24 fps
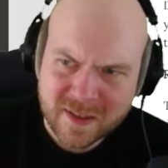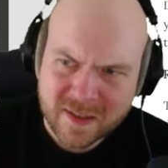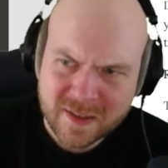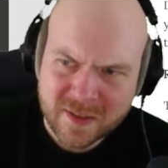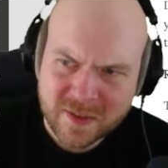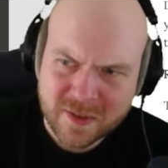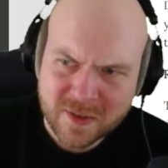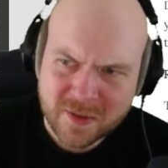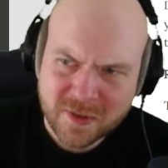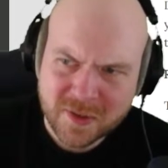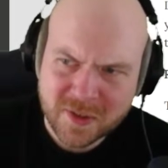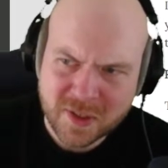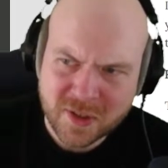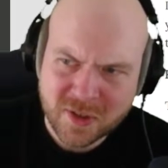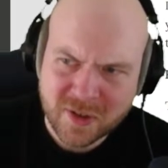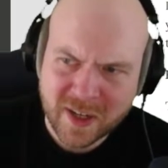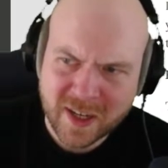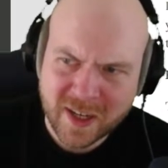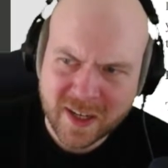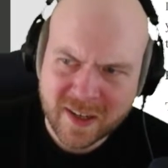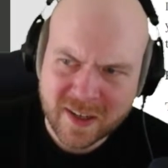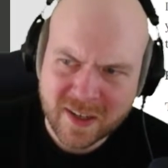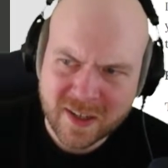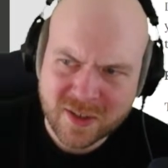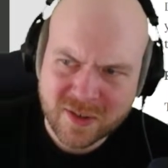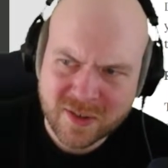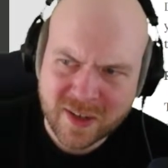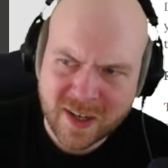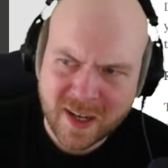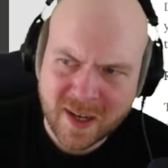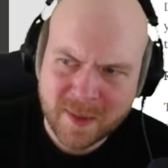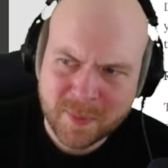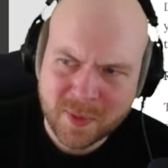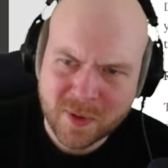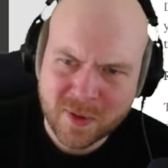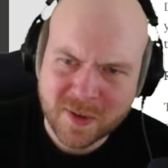Use a trick, a
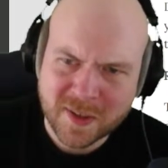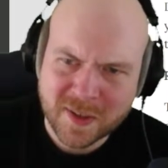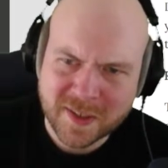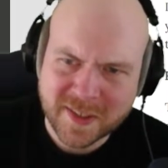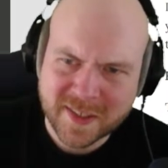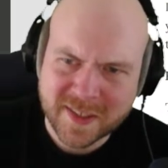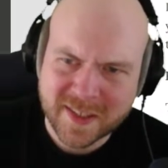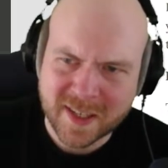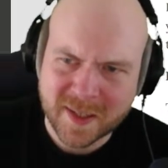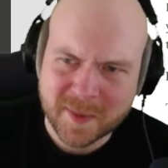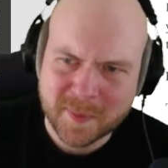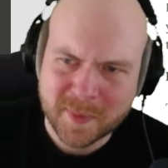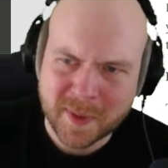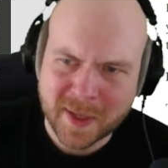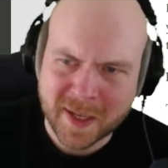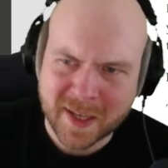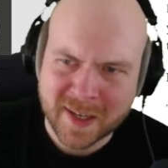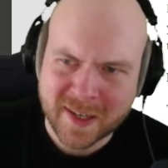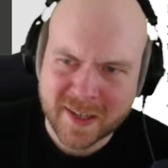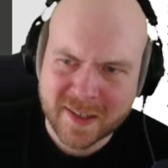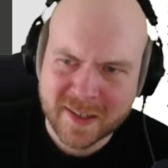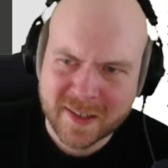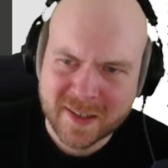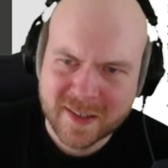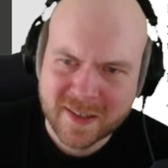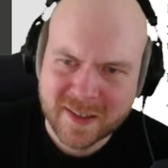trap, or a setback.